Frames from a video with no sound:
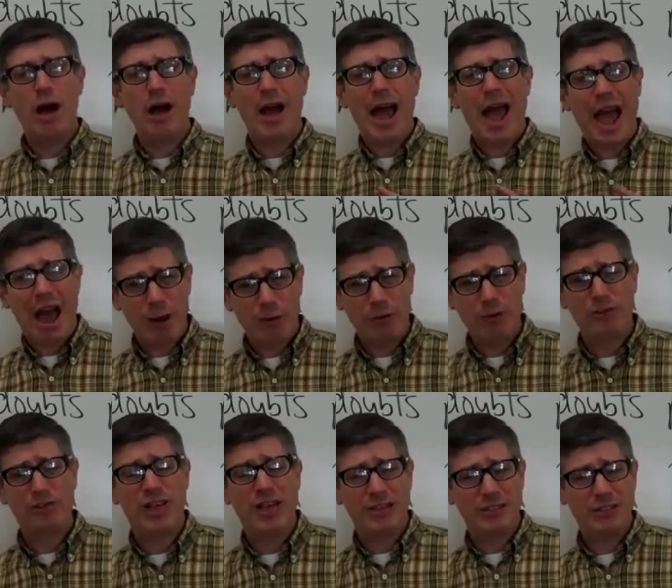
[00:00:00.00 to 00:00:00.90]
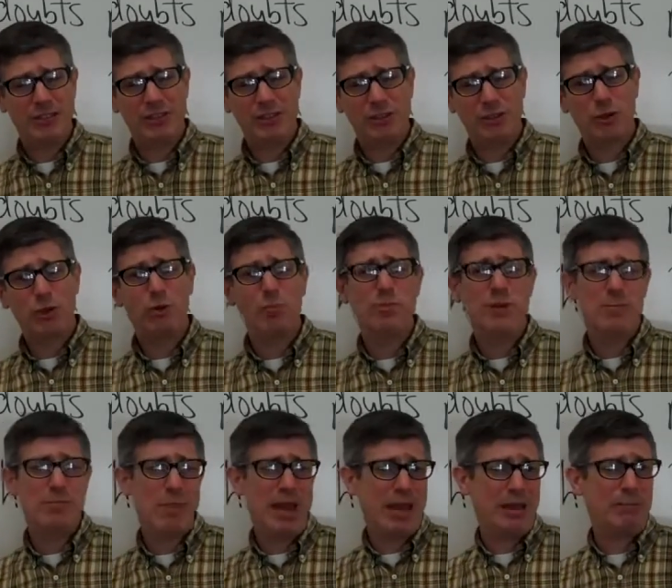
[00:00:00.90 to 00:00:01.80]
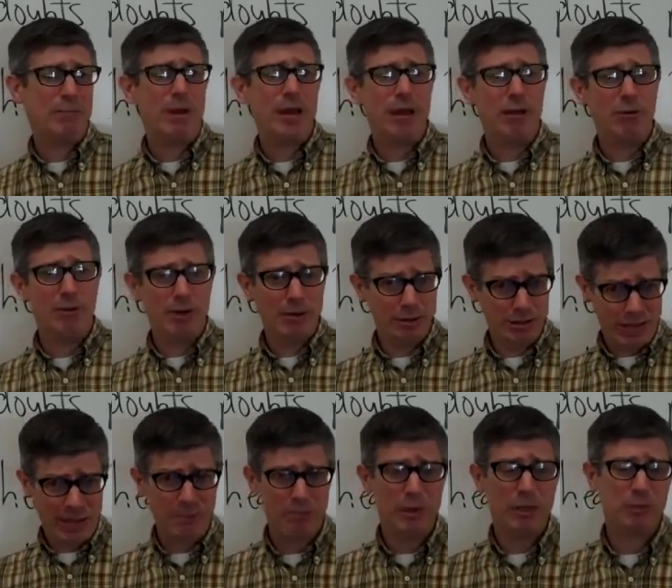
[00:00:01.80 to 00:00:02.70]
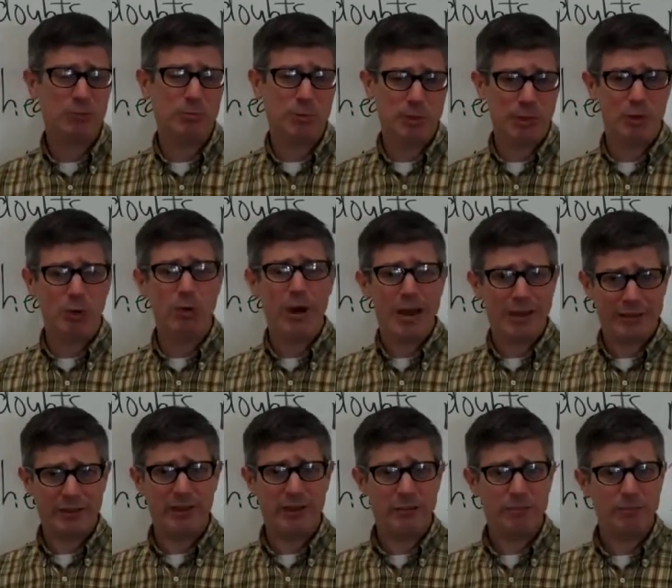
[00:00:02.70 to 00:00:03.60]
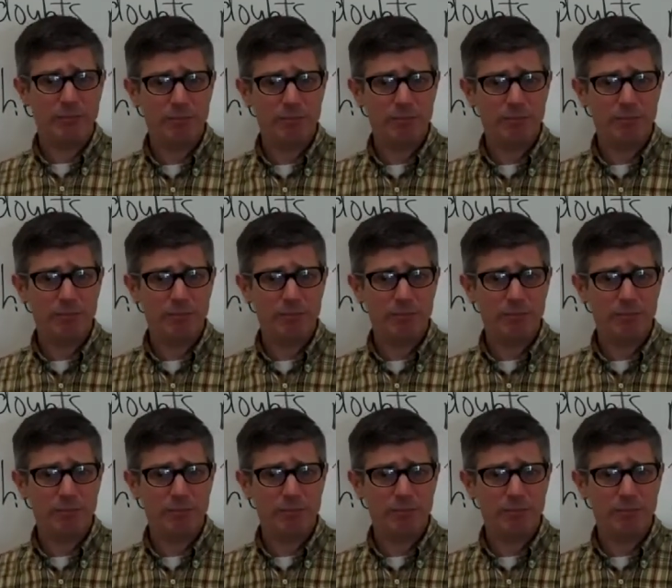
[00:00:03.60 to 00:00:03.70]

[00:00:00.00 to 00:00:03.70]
how the sentences could be made better and must be corrected.